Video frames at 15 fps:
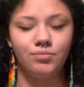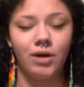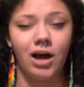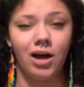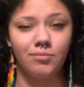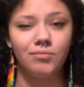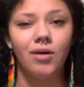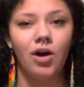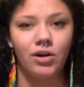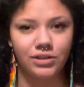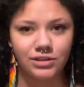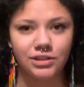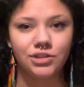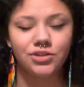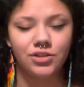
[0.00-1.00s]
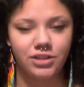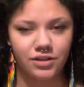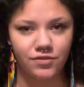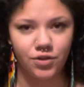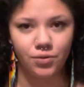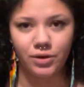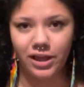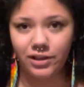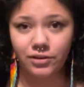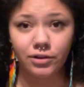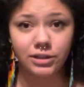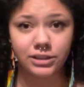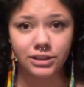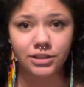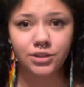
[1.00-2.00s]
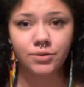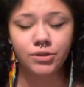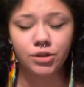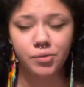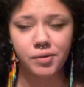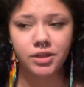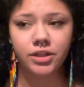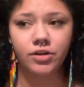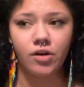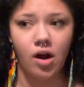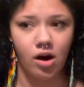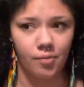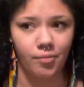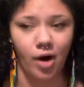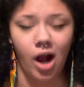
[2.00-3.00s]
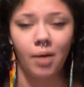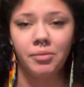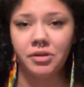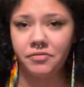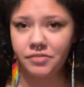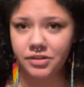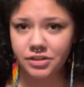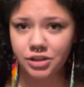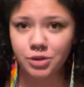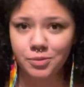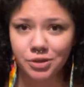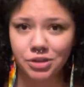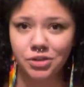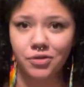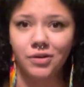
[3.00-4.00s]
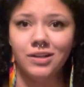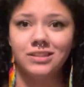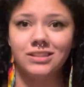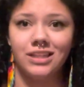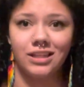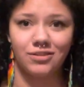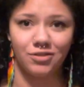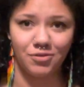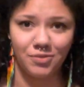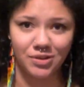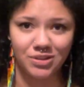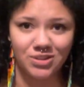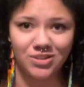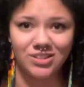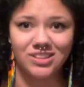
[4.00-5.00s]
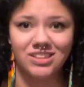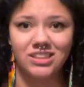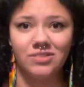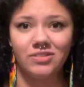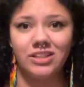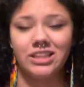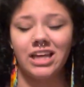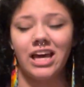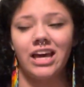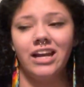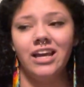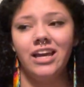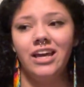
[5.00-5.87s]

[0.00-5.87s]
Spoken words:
I'm honestly sure that if you like looked into it a little bit, there are probably vintage bookstores and like thrift bookstores and stuff like that